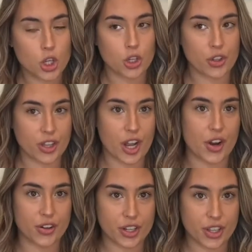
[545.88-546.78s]
curling
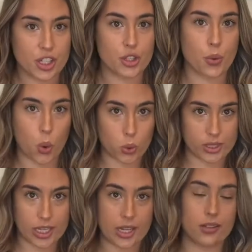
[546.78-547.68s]
iron, and then you hold
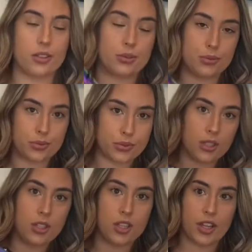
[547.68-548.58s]
it and you
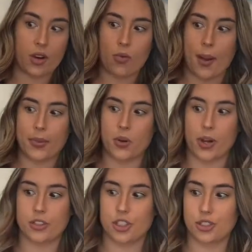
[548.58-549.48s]
like wrap it
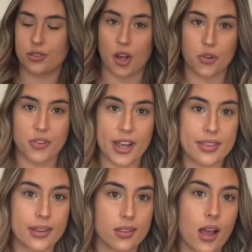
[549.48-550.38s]
around yourself. I
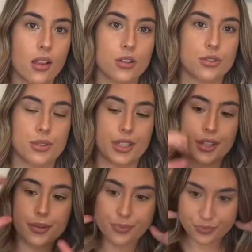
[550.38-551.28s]
think that looks really
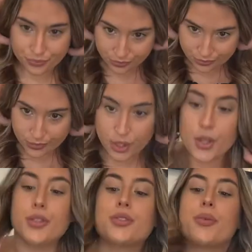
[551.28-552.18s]
good.
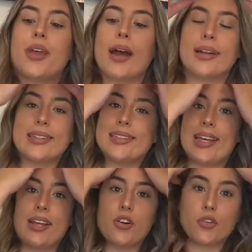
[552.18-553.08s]
So that is
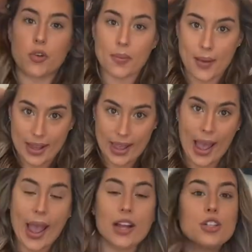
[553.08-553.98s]
it for my
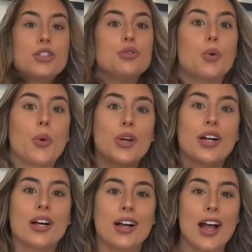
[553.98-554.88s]
hair
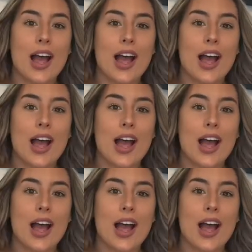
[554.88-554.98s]
tutorial.